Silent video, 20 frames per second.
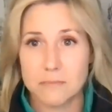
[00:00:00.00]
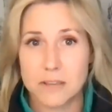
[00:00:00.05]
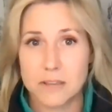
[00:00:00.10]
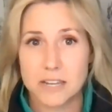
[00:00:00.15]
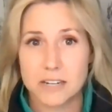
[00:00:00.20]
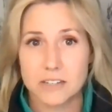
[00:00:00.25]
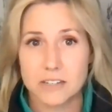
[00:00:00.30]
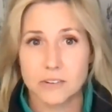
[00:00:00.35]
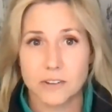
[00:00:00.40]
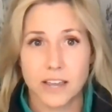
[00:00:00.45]
I
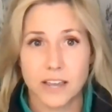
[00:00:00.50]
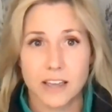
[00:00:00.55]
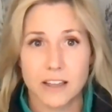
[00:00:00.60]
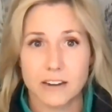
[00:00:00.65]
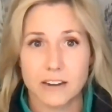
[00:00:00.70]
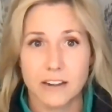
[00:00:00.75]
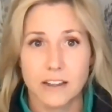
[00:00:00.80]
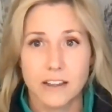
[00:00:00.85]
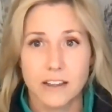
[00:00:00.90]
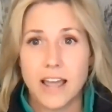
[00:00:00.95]
mean,
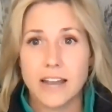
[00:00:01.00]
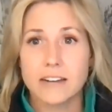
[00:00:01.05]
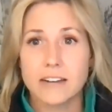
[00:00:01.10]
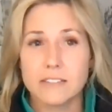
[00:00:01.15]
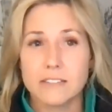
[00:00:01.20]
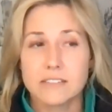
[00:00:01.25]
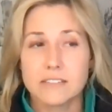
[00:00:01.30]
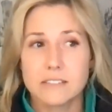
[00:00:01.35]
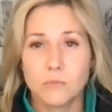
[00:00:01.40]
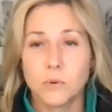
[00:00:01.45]

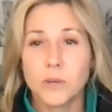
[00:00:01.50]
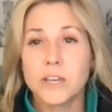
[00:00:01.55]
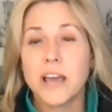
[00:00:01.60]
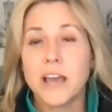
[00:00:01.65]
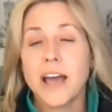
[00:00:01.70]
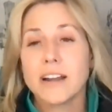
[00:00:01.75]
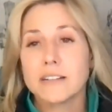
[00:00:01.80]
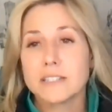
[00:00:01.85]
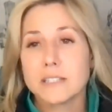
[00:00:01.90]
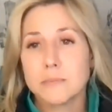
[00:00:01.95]
and we
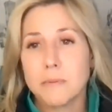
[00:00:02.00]
had